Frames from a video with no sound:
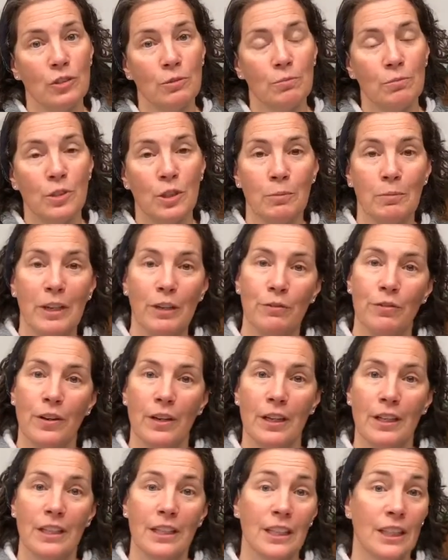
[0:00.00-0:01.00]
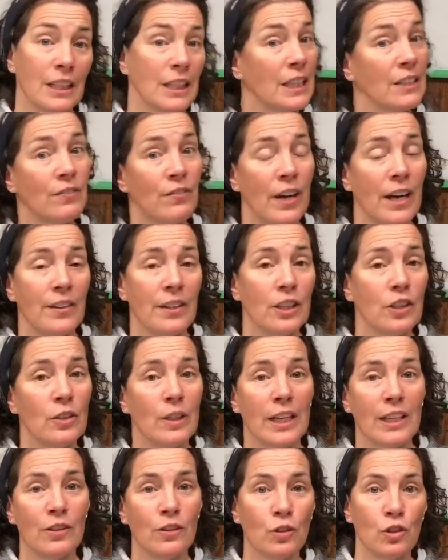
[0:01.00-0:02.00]
You might find that you
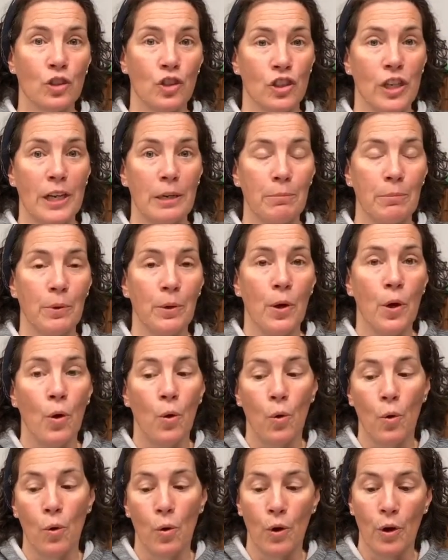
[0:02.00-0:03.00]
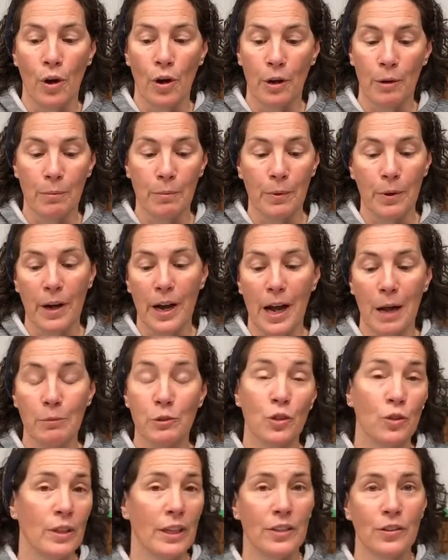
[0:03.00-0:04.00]
like their shape, or perhaps
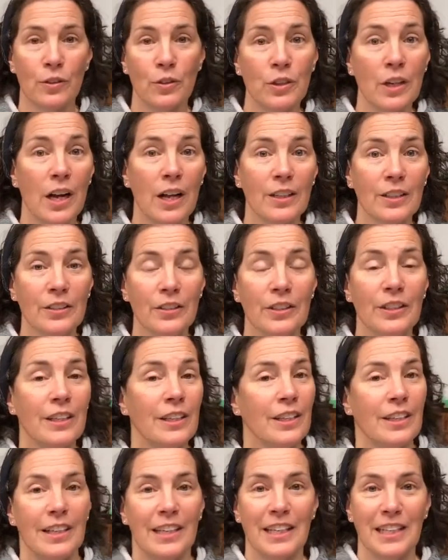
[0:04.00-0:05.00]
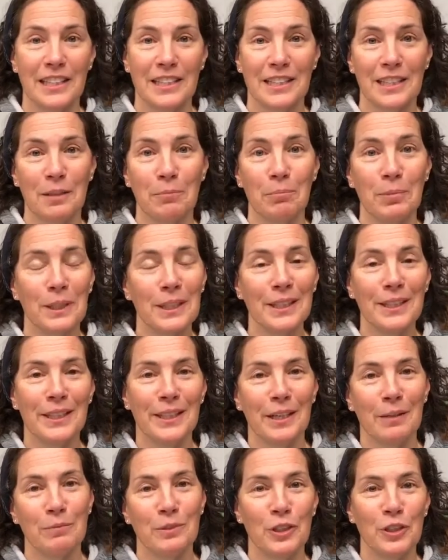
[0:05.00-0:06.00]
you like their color. It's completely
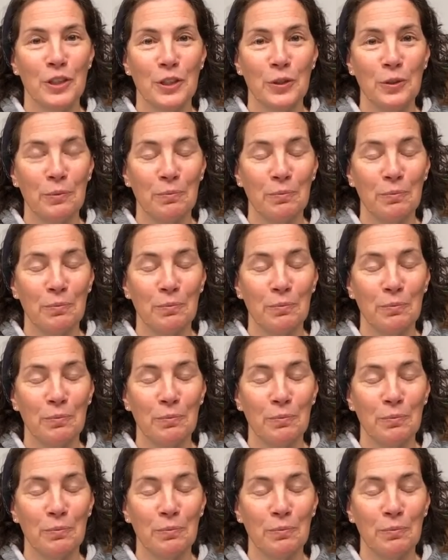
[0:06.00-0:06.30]
up to you.